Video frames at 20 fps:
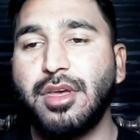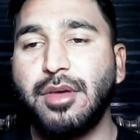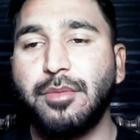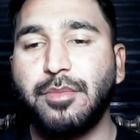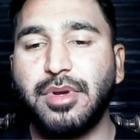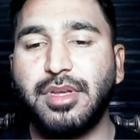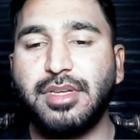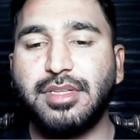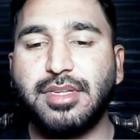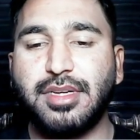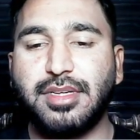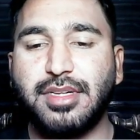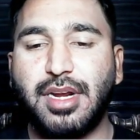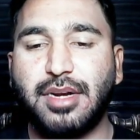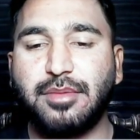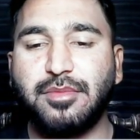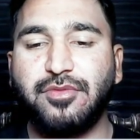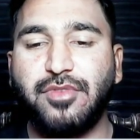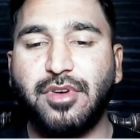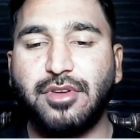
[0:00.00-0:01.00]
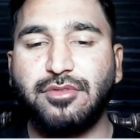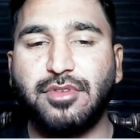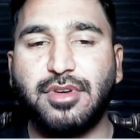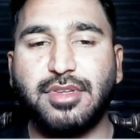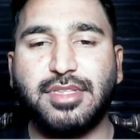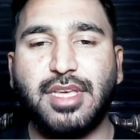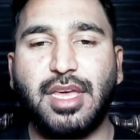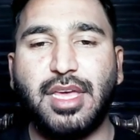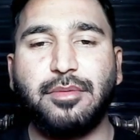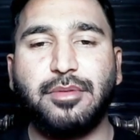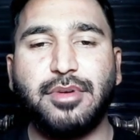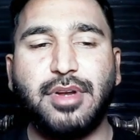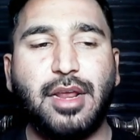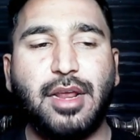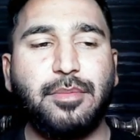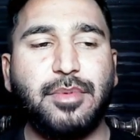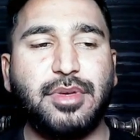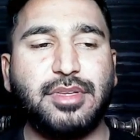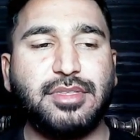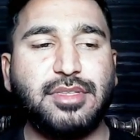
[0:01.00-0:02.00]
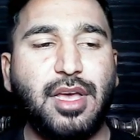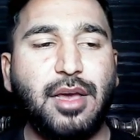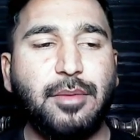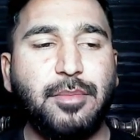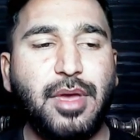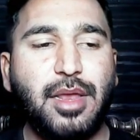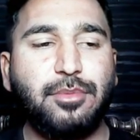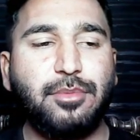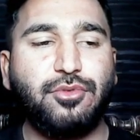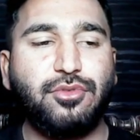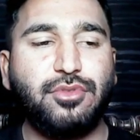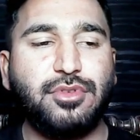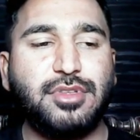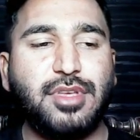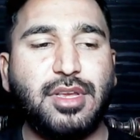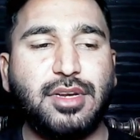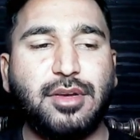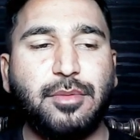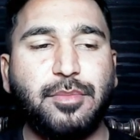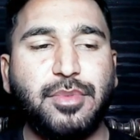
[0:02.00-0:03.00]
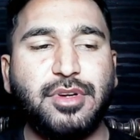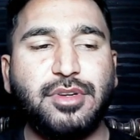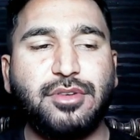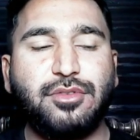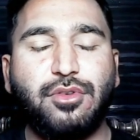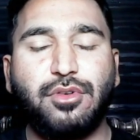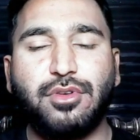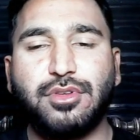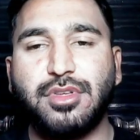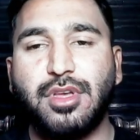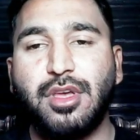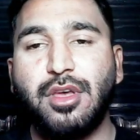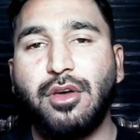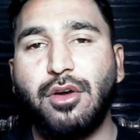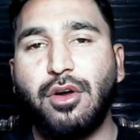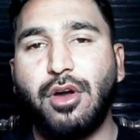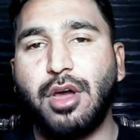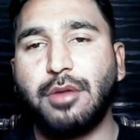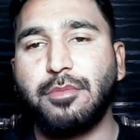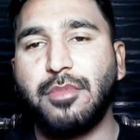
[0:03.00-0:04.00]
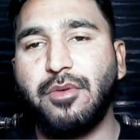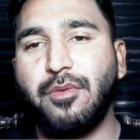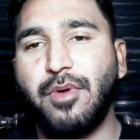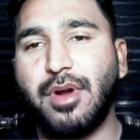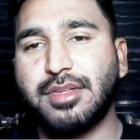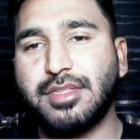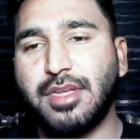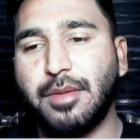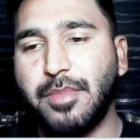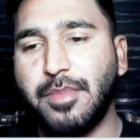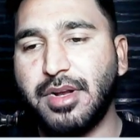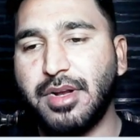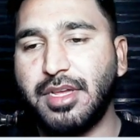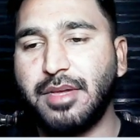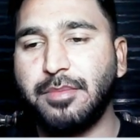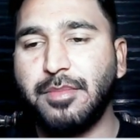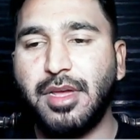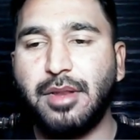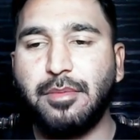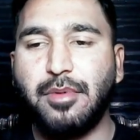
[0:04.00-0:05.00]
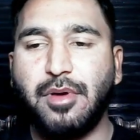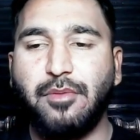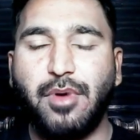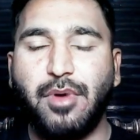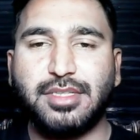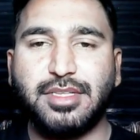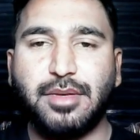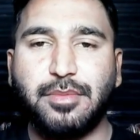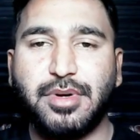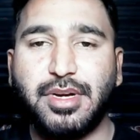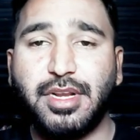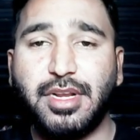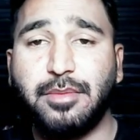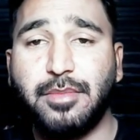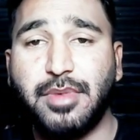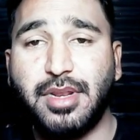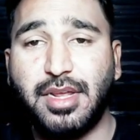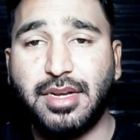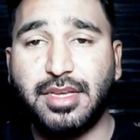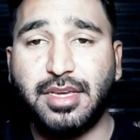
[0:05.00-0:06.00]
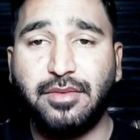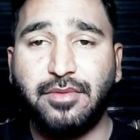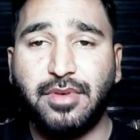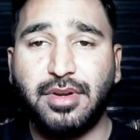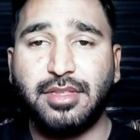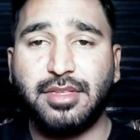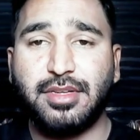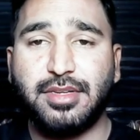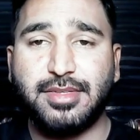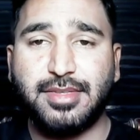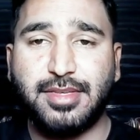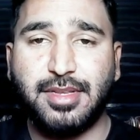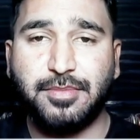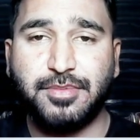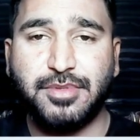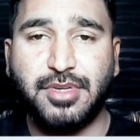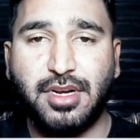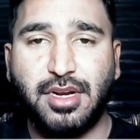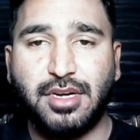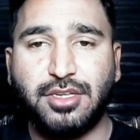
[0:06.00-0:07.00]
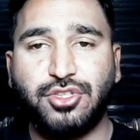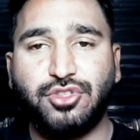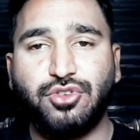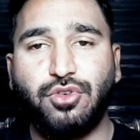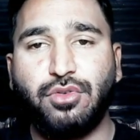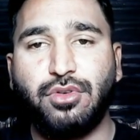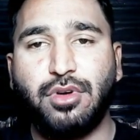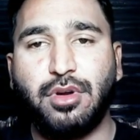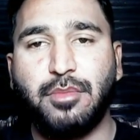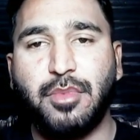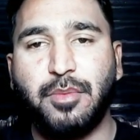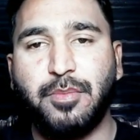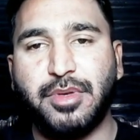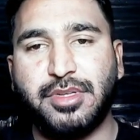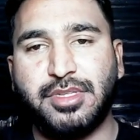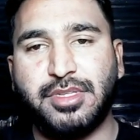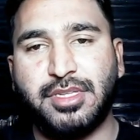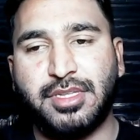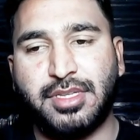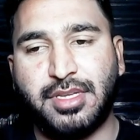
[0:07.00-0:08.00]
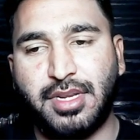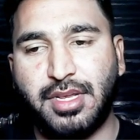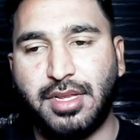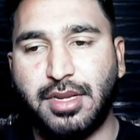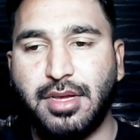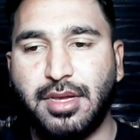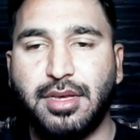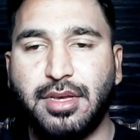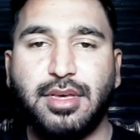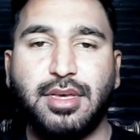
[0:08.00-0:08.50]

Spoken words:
Please contact me for your assignment help, exam help, quiz or complete course on my WhatsApp and email. My WhatsApp and email are given in the description and shown on my PC screen.